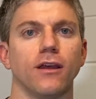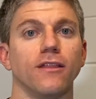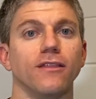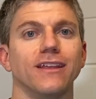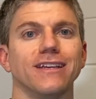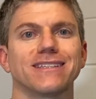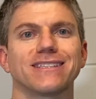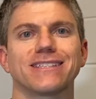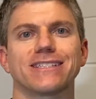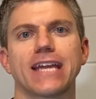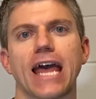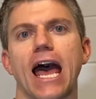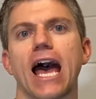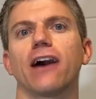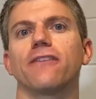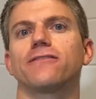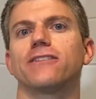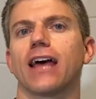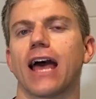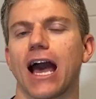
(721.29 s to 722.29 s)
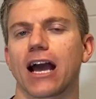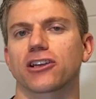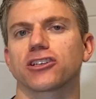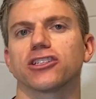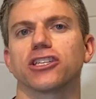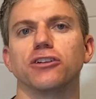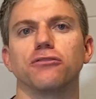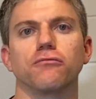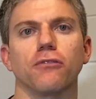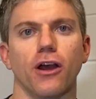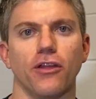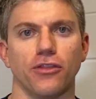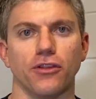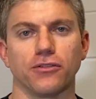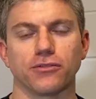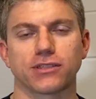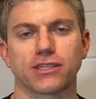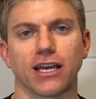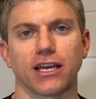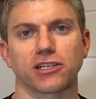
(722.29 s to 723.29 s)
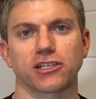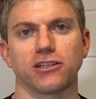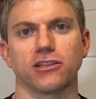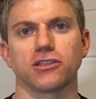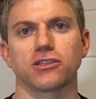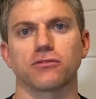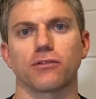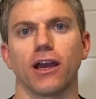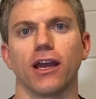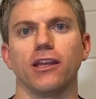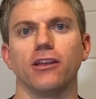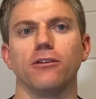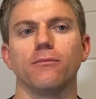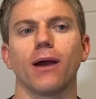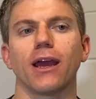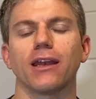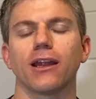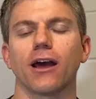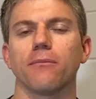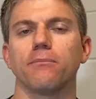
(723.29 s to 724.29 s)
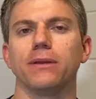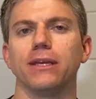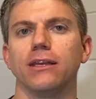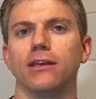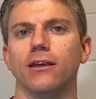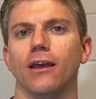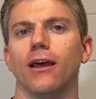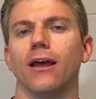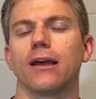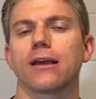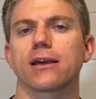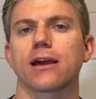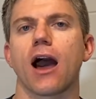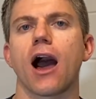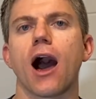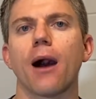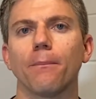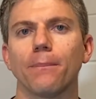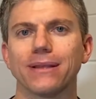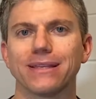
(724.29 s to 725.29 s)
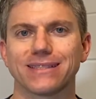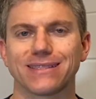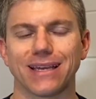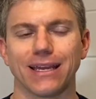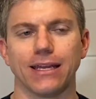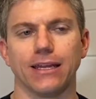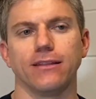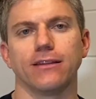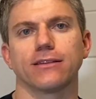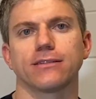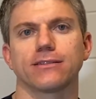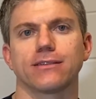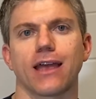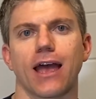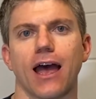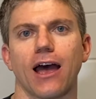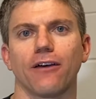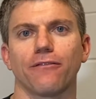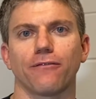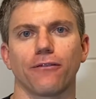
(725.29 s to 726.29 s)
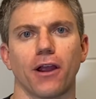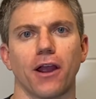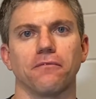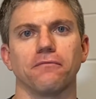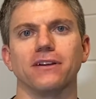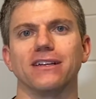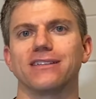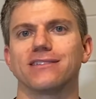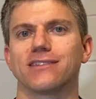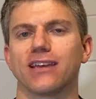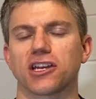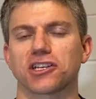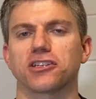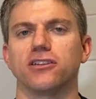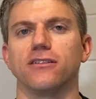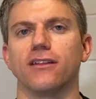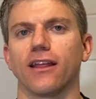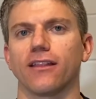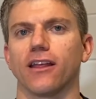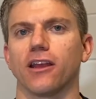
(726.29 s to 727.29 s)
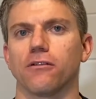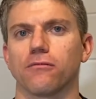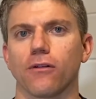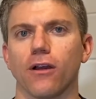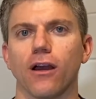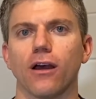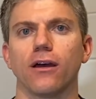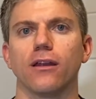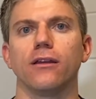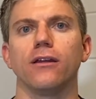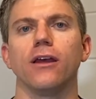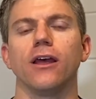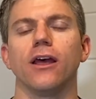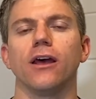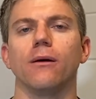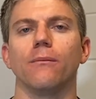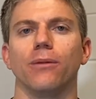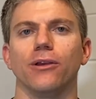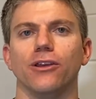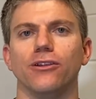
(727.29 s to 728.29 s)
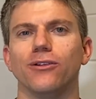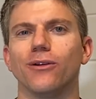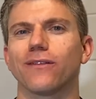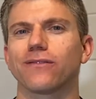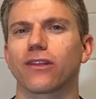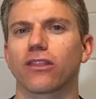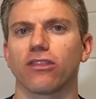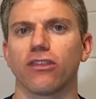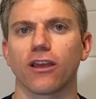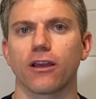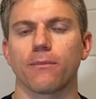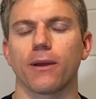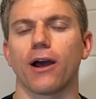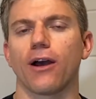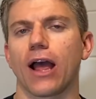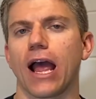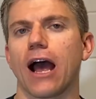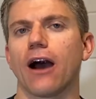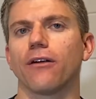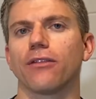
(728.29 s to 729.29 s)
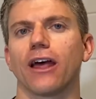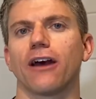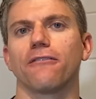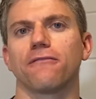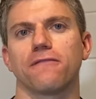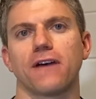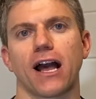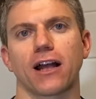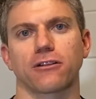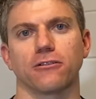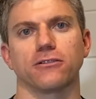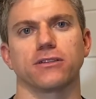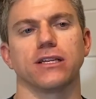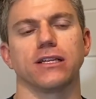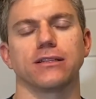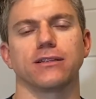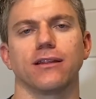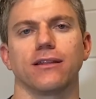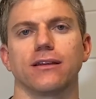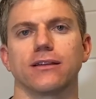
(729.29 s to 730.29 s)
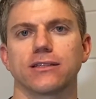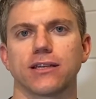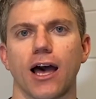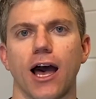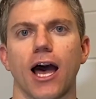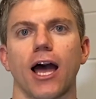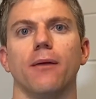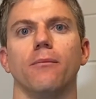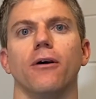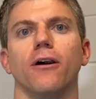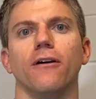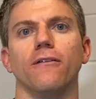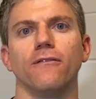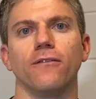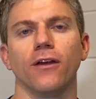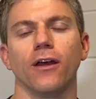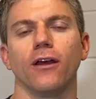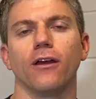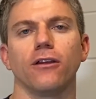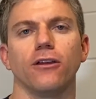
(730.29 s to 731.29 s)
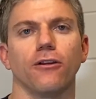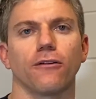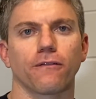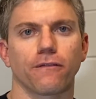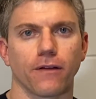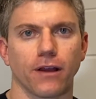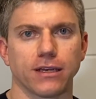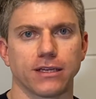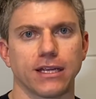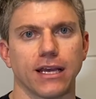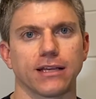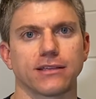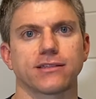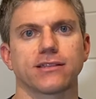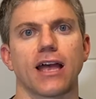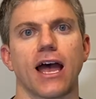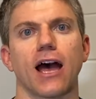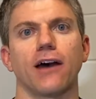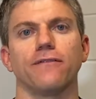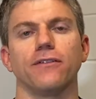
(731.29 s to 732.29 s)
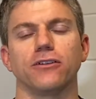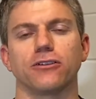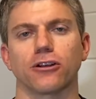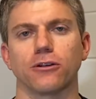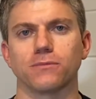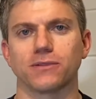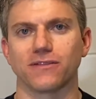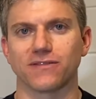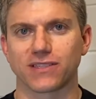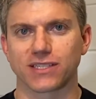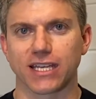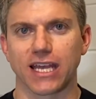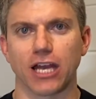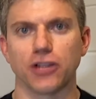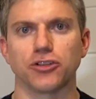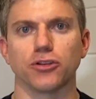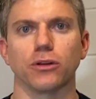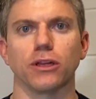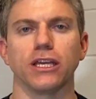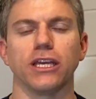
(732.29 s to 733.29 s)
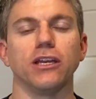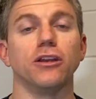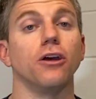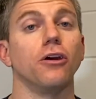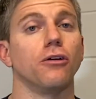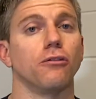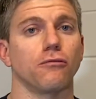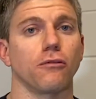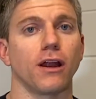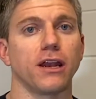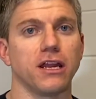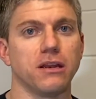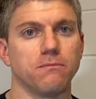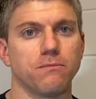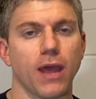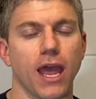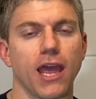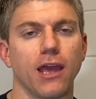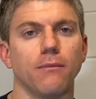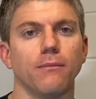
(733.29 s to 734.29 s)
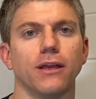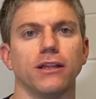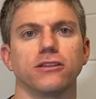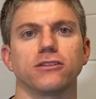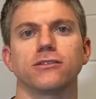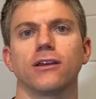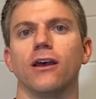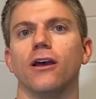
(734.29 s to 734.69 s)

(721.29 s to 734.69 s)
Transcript: the staff to actually run those sessions, right? You might not be compensating the staff for every session that they run, but you do have to think about how that factors into the time of your front desk staff in terms of scheduling, running payments,